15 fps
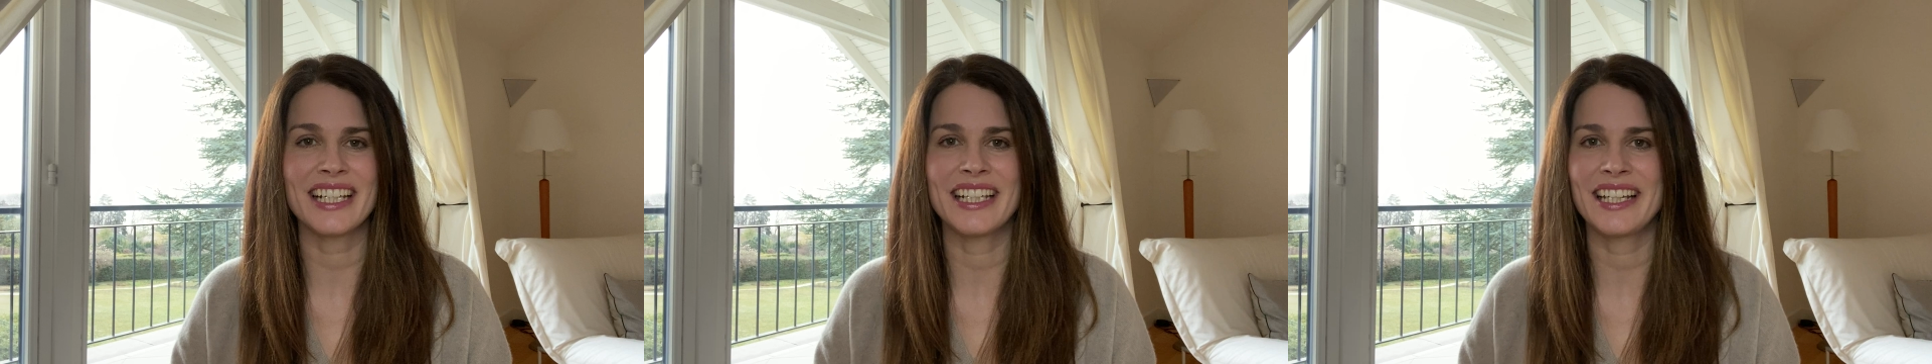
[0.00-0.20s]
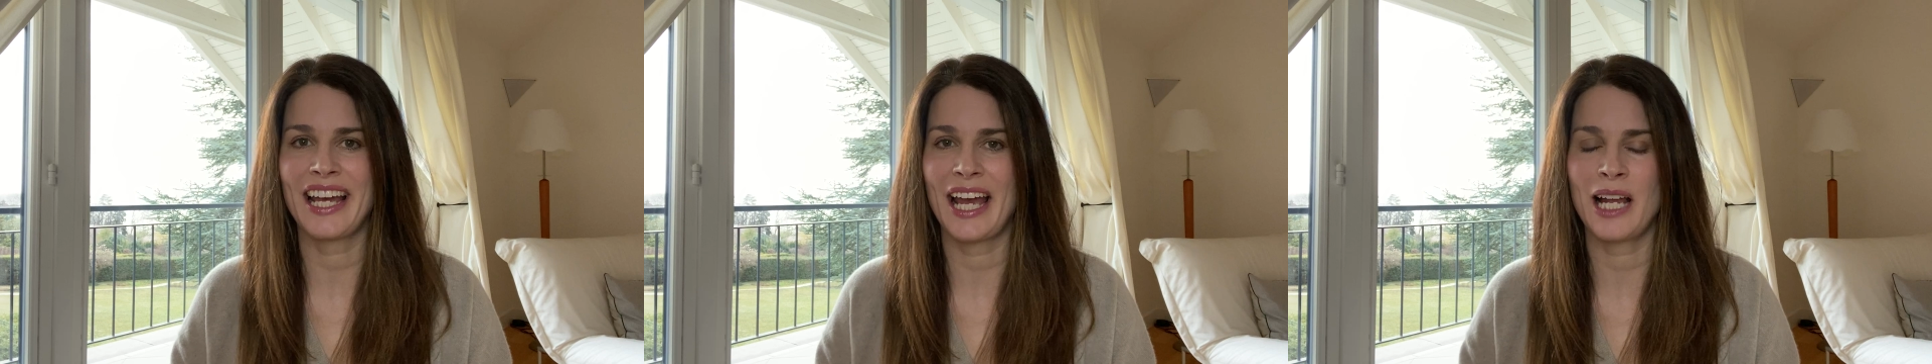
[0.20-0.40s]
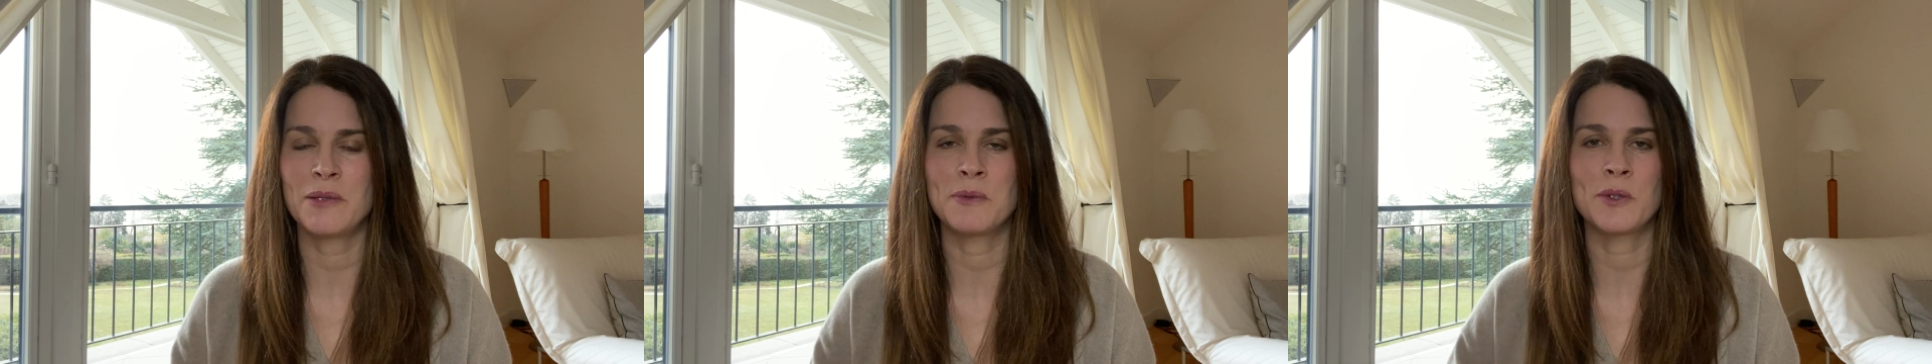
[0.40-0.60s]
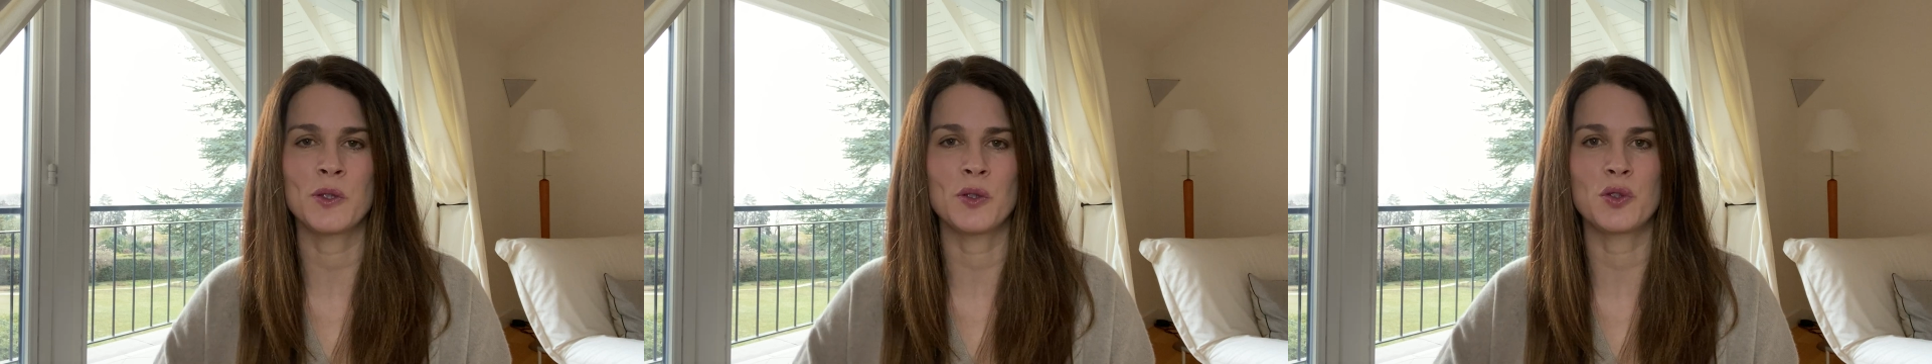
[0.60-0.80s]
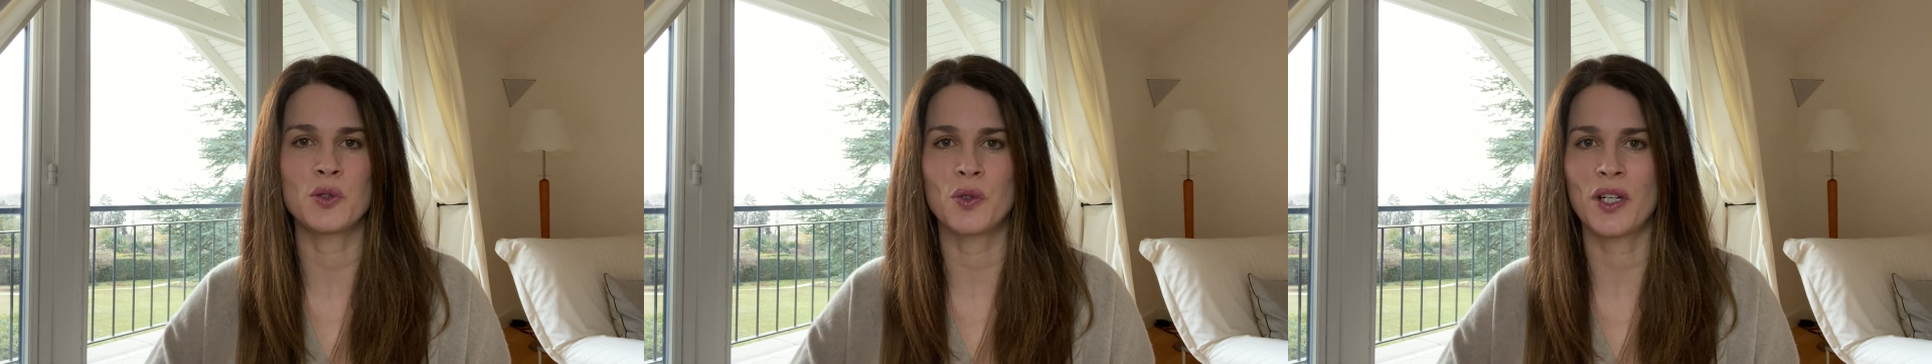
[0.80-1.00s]
It helps
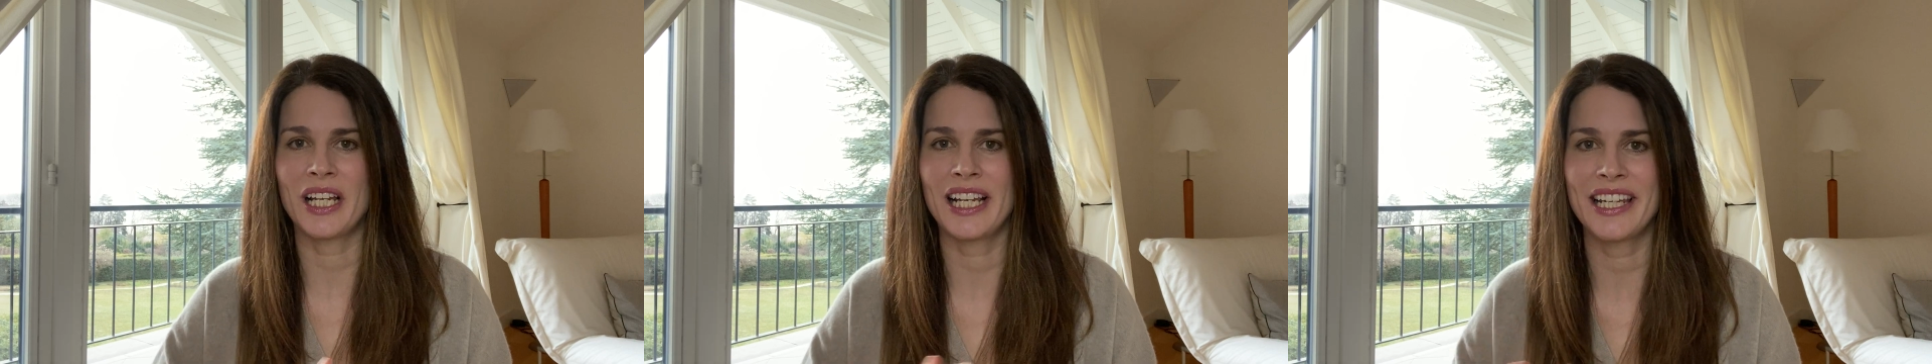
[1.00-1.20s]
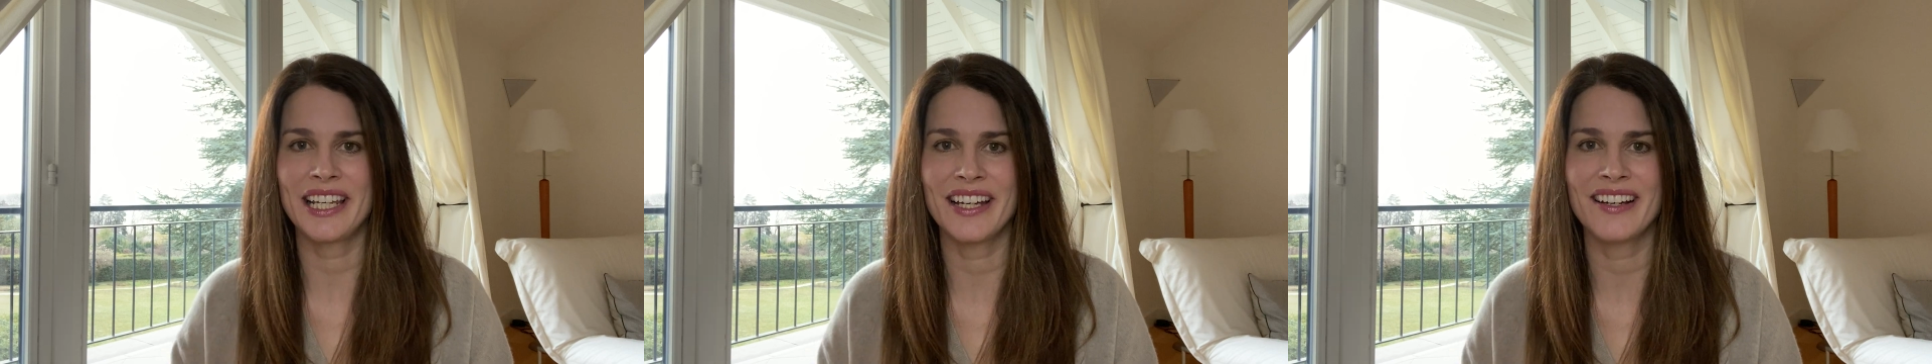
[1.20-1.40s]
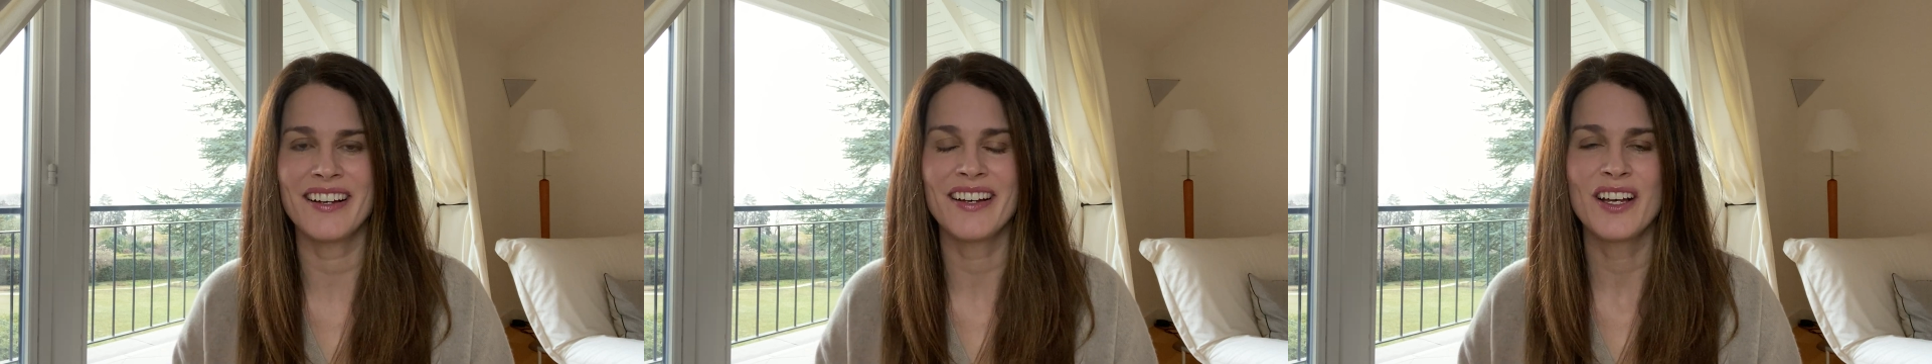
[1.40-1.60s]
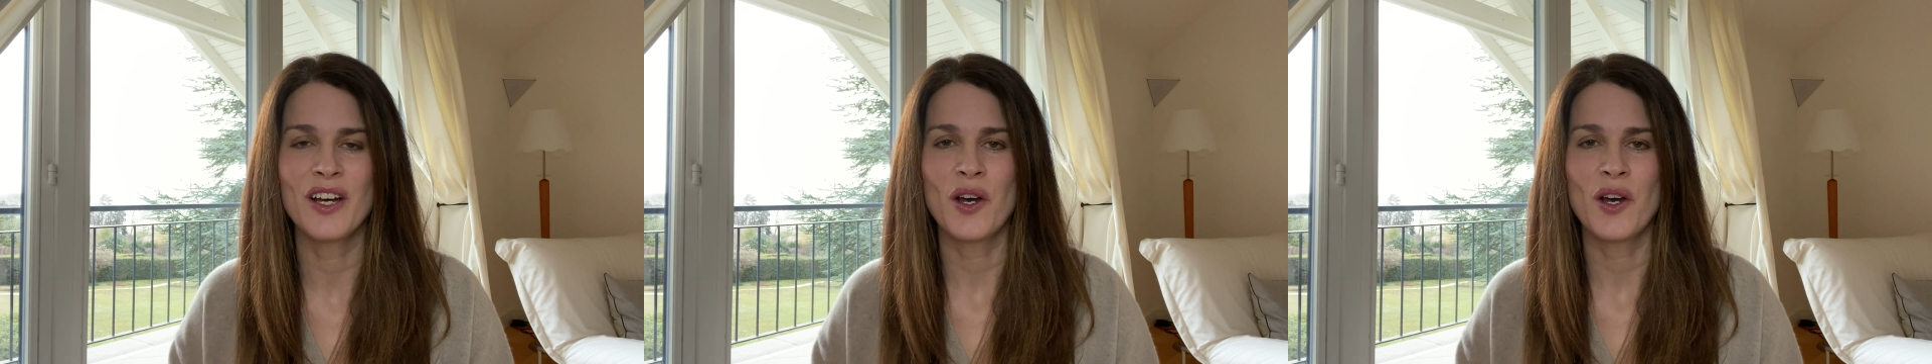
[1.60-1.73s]
you to clear